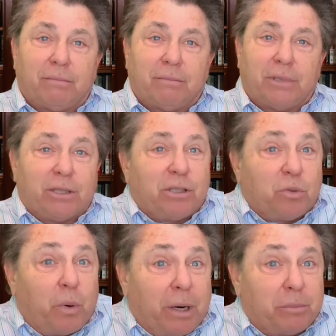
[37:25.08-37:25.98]
This is
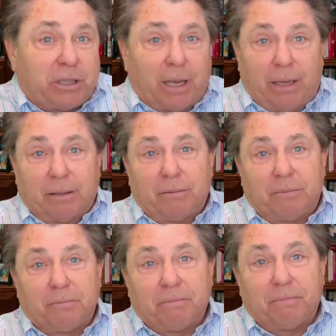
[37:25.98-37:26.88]
what I'm saying.
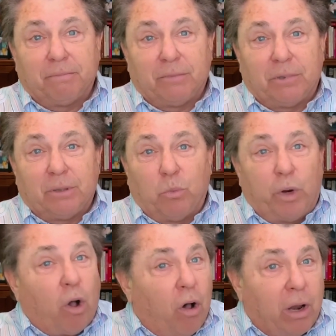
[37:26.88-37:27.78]
We
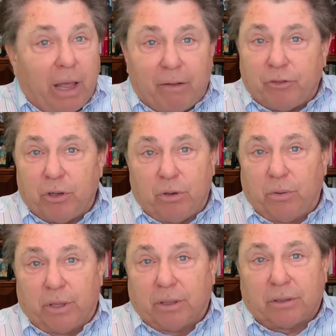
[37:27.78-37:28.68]
all have to do
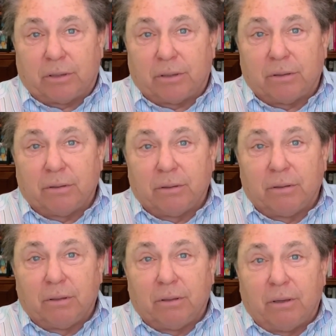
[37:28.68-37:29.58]
this
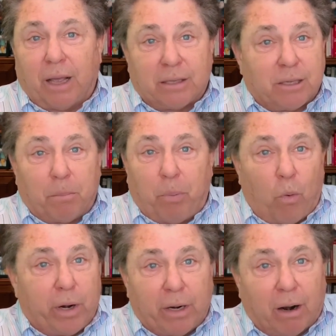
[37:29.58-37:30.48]
at some
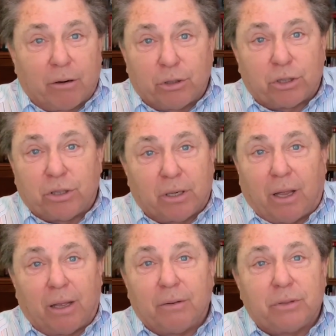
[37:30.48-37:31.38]
point in our Christian
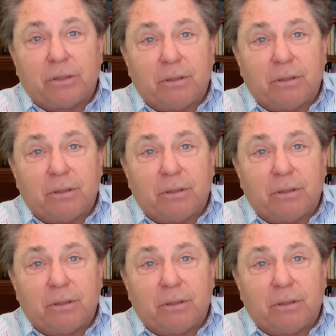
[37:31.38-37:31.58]
lives.